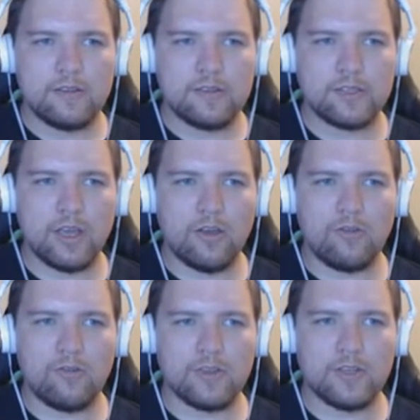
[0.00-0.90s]

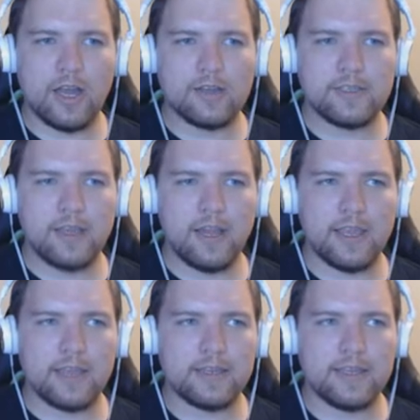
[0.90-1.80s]
So, talk to
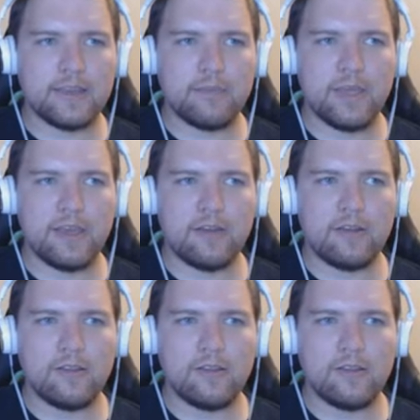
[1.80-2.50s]
Nugget to get the pill.